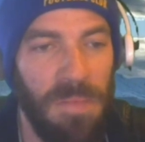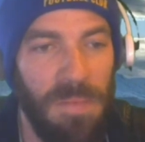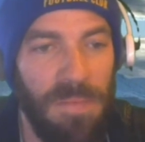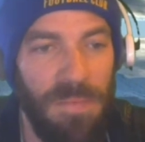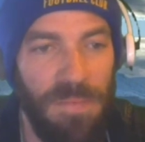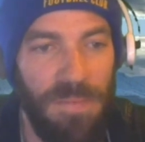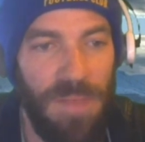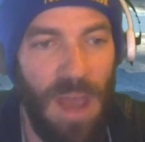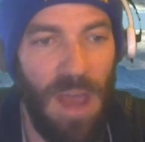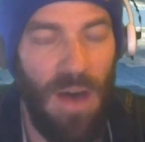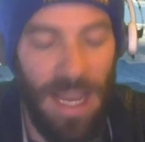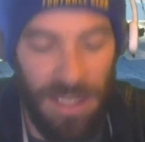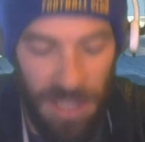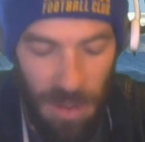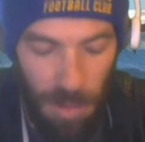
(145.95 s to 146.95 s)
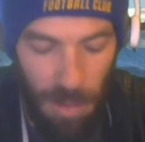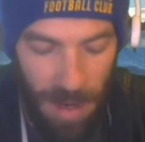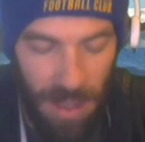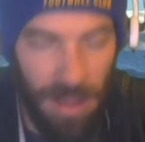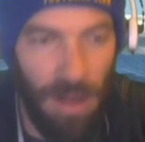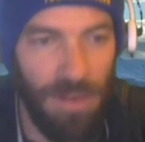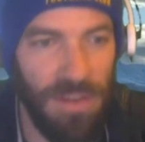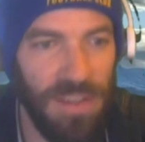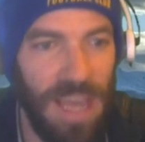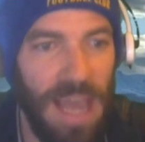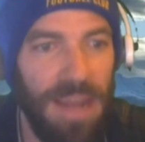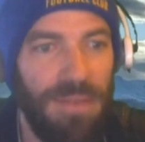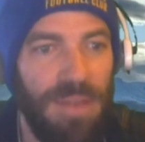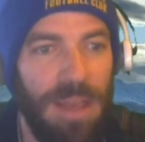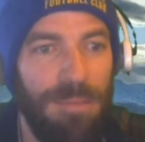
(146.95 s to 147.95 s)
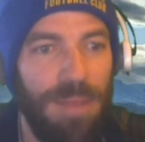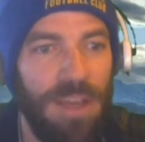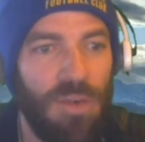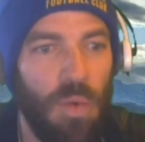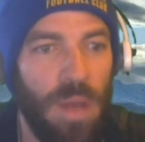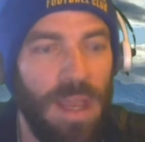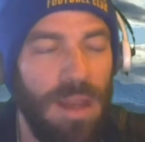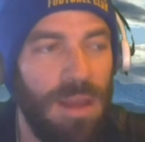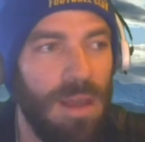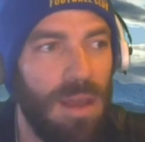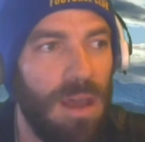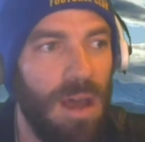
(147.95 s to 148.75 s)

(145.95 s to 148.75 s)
No, actually, you're pretty close. It's kind of in between.